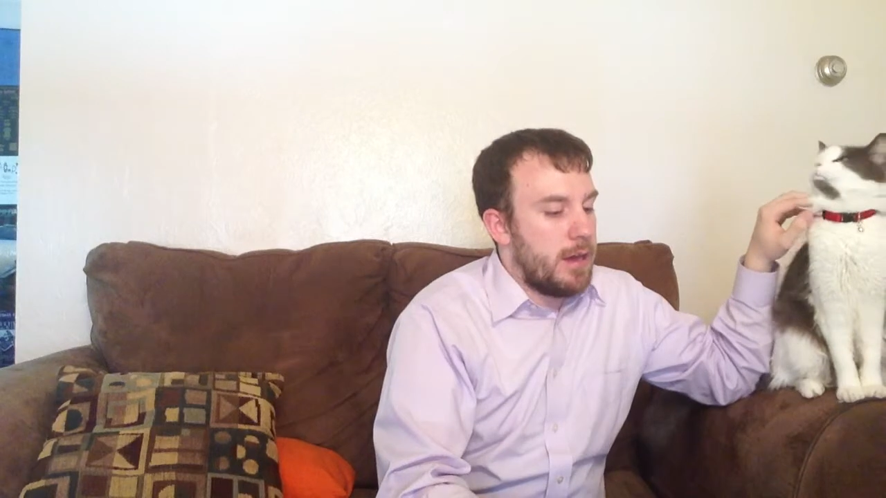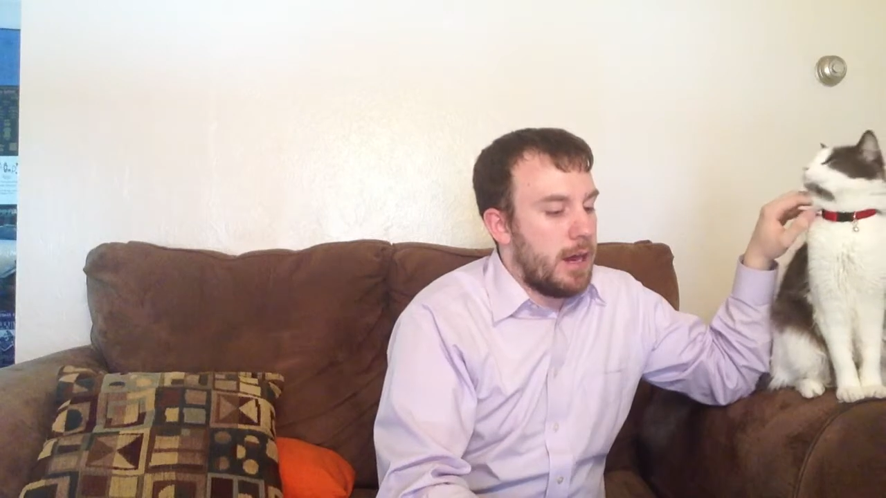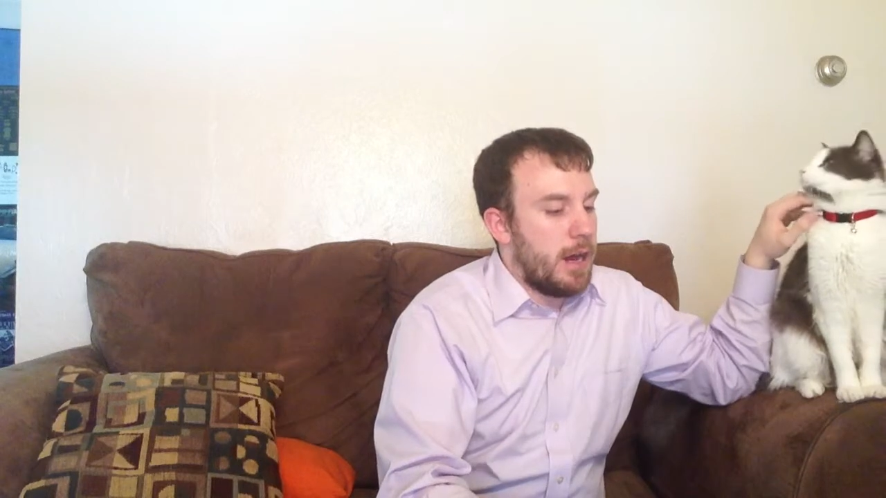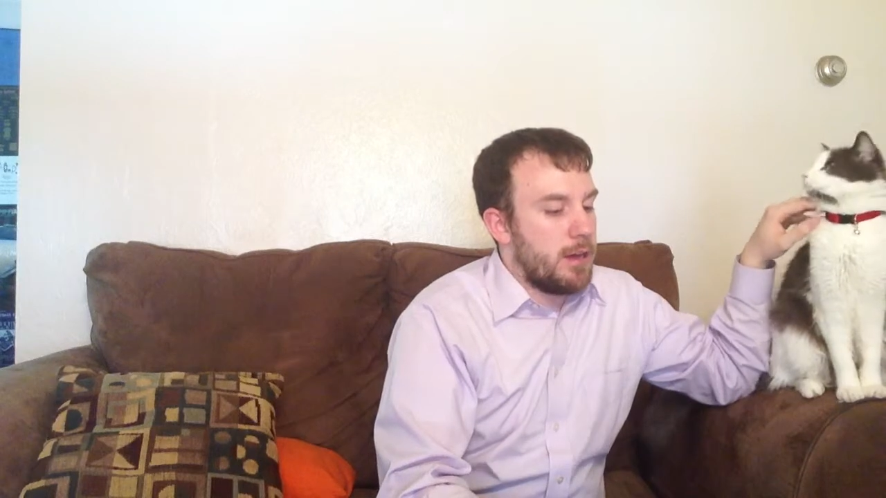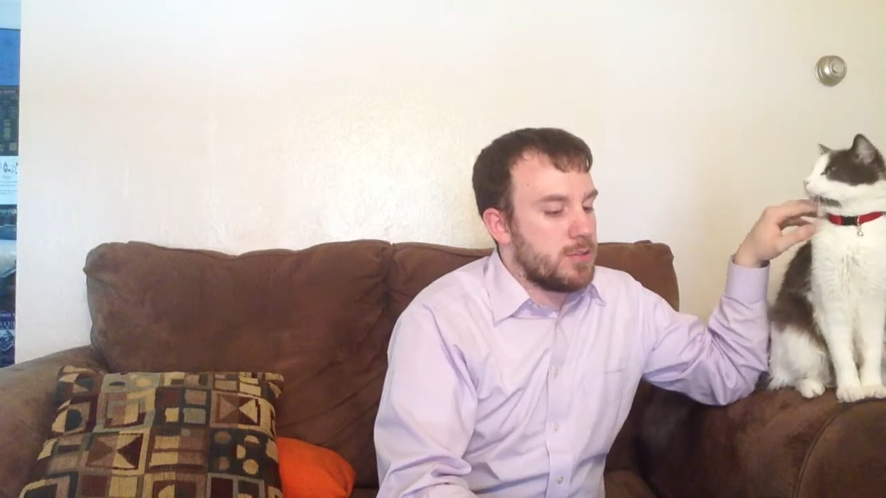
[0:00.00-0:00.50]

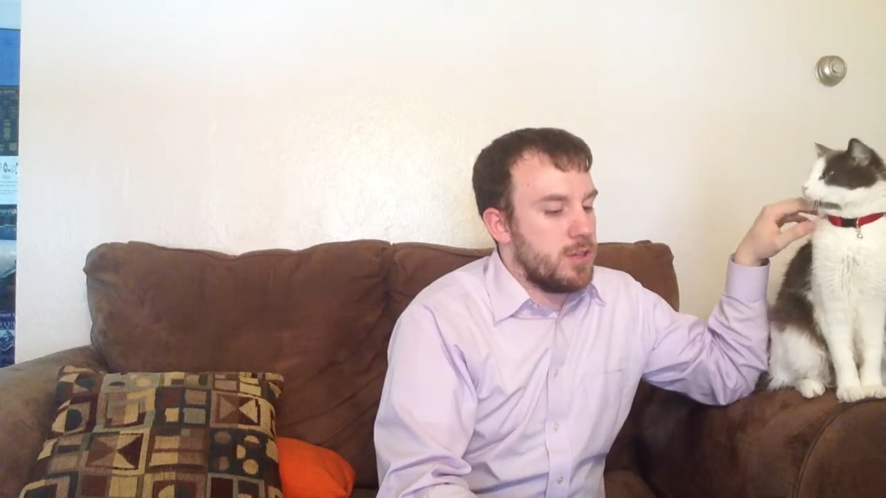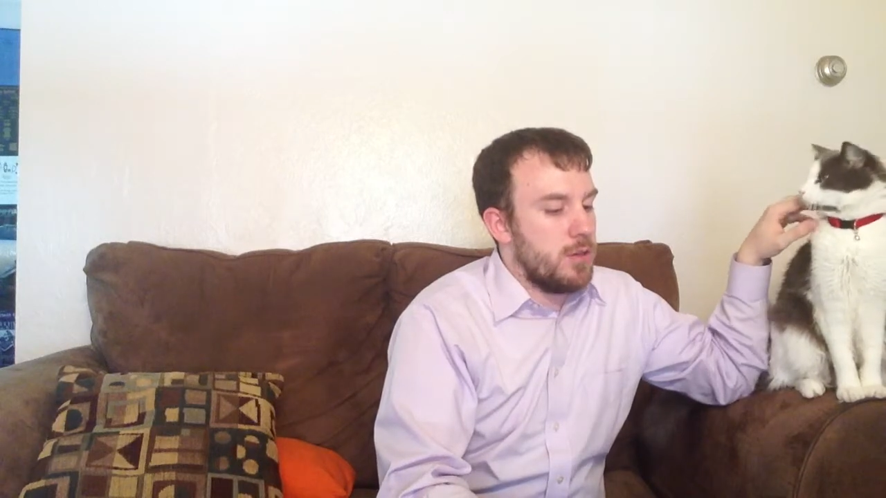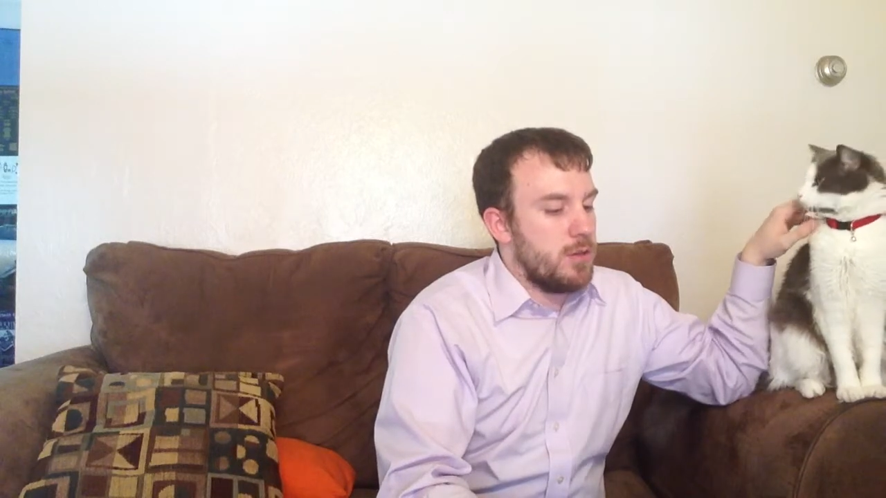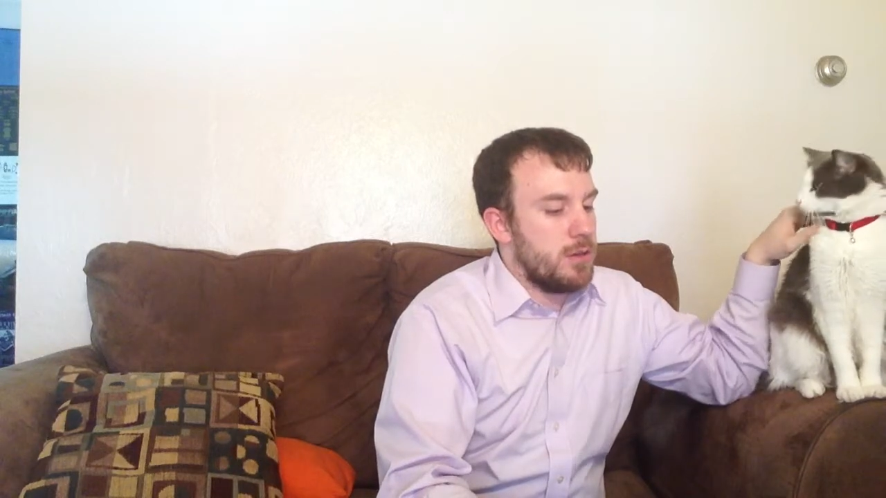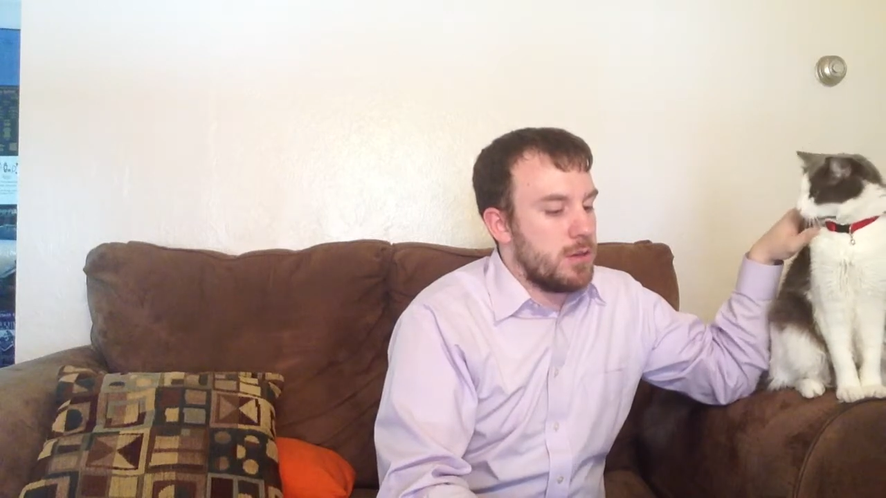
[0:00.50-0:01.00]
Uh, I
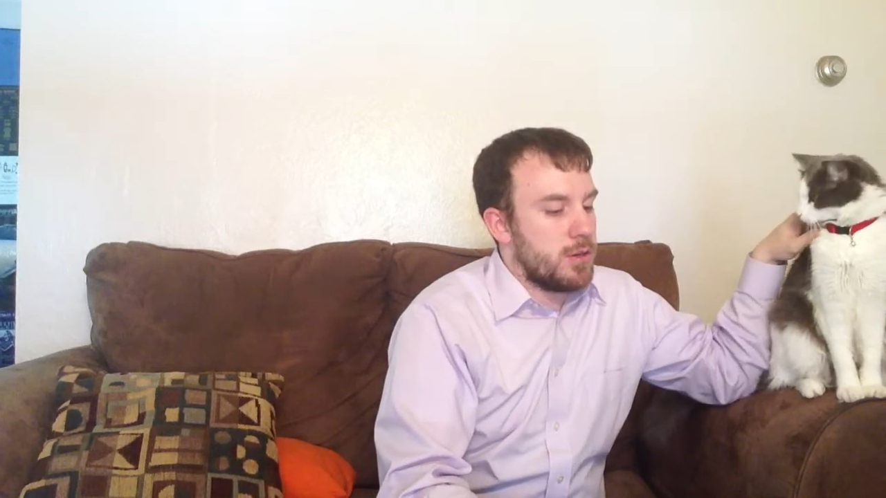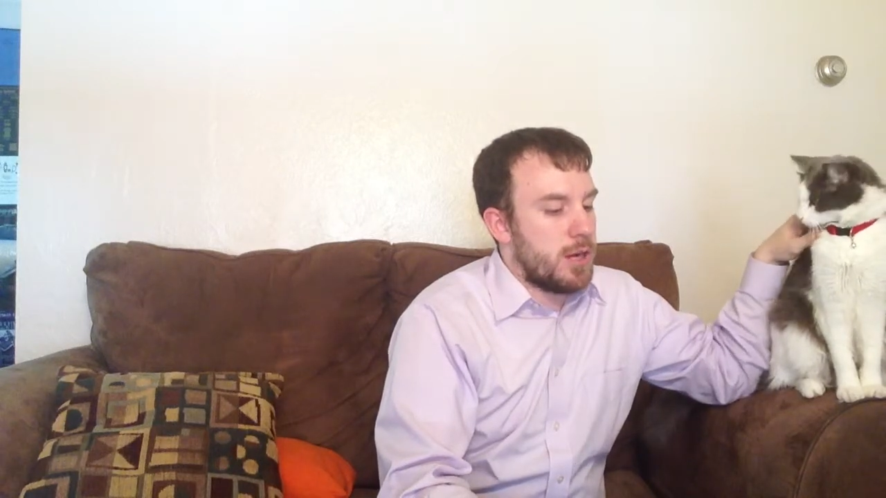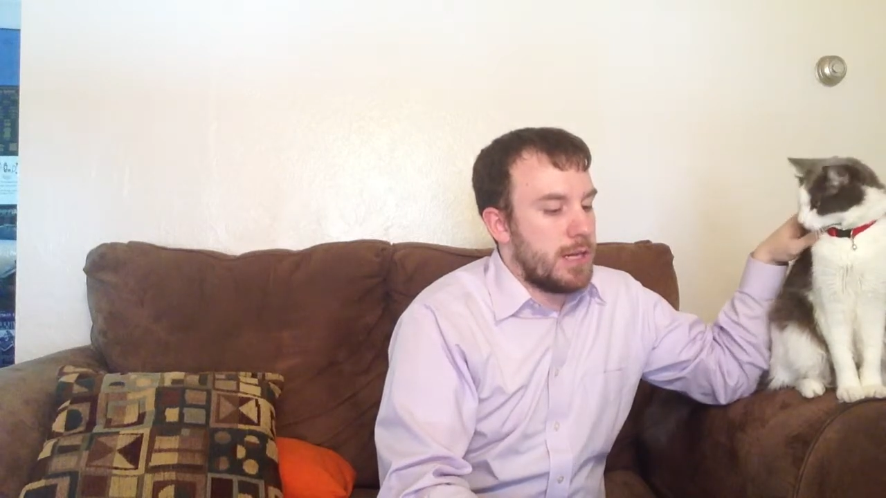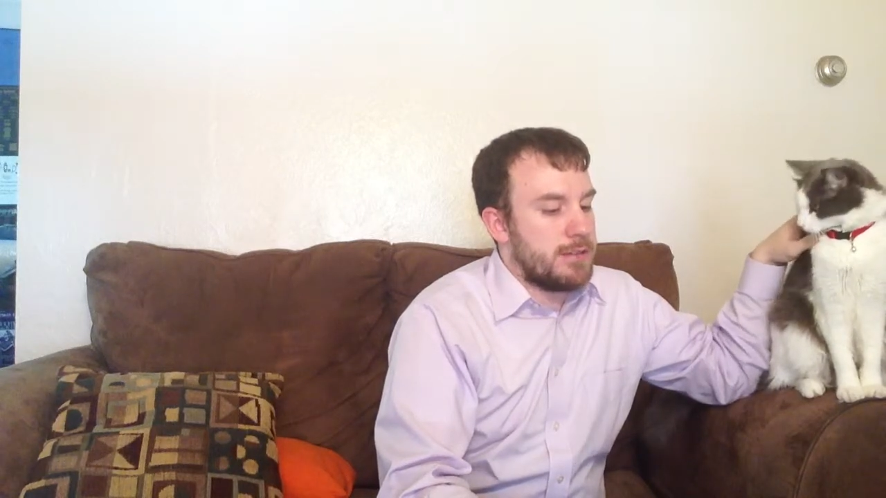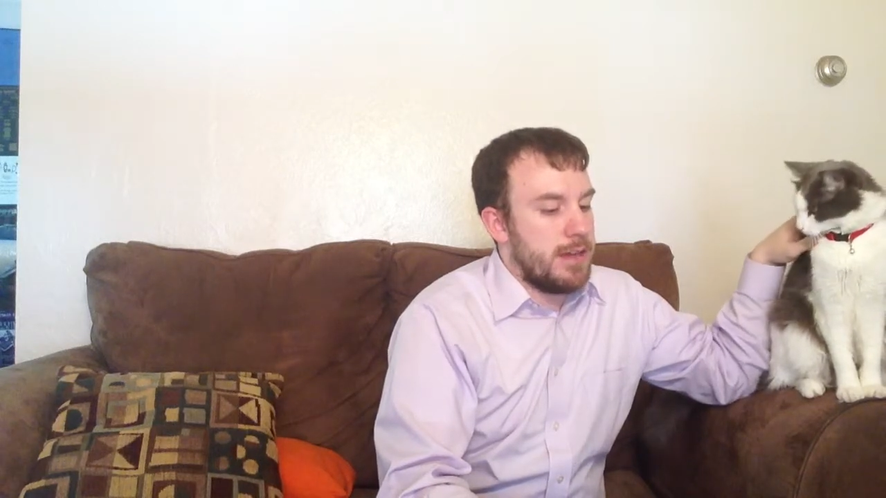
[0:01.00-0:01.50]
also
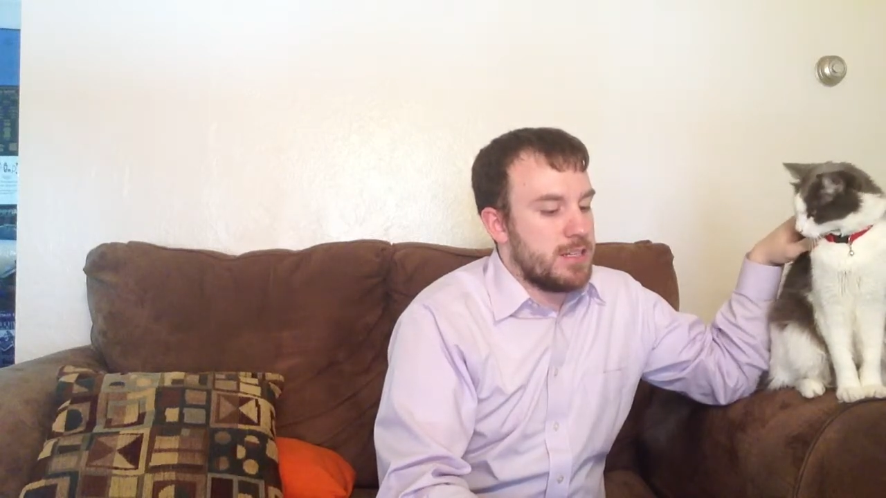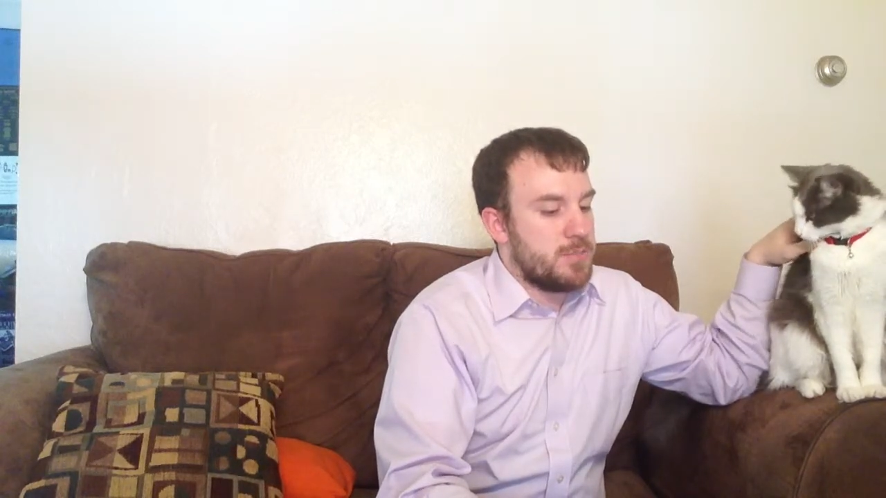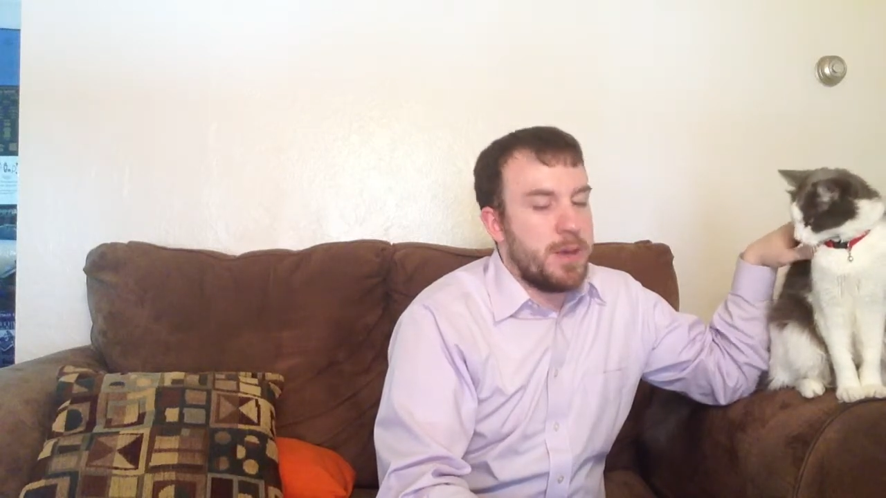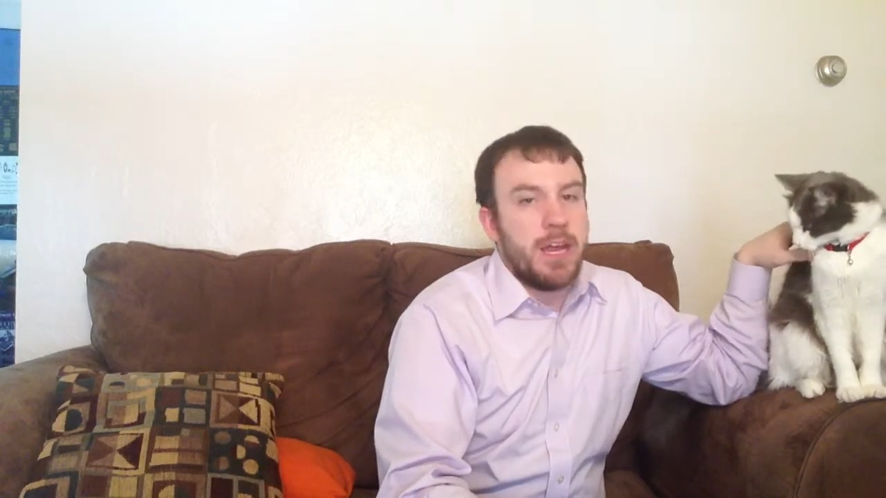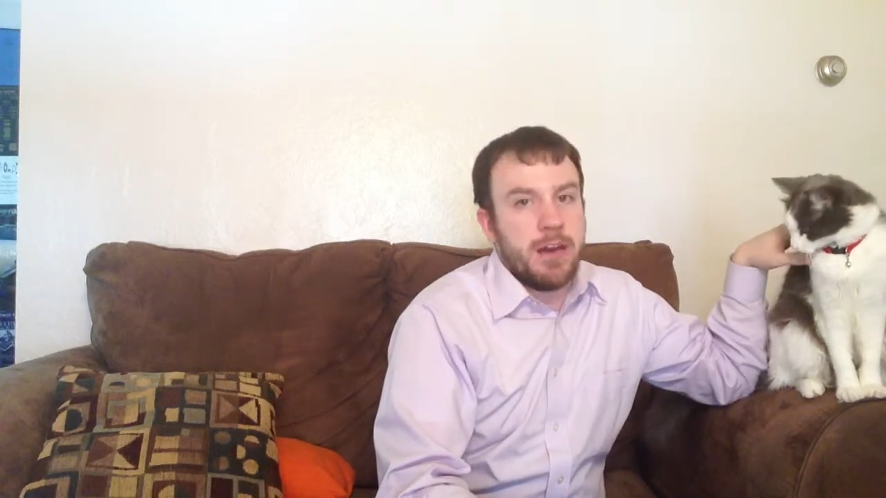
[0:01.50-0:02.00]
got Dennis
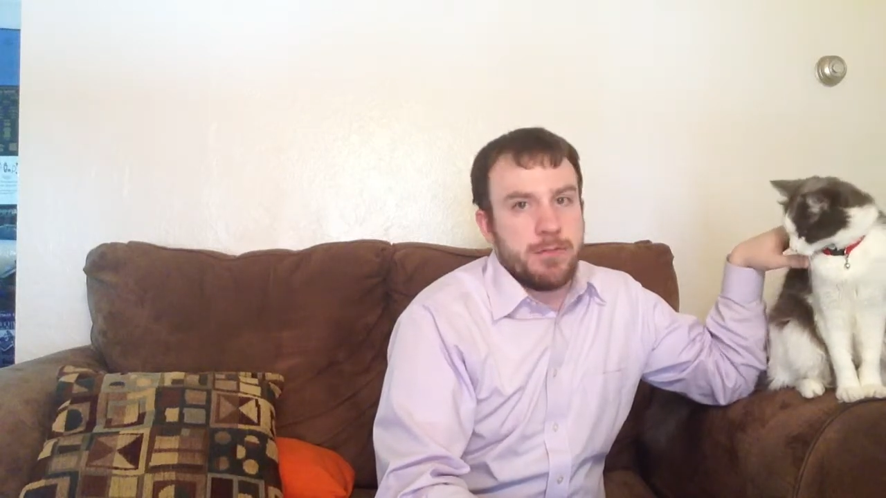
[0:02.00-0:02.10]
Pitta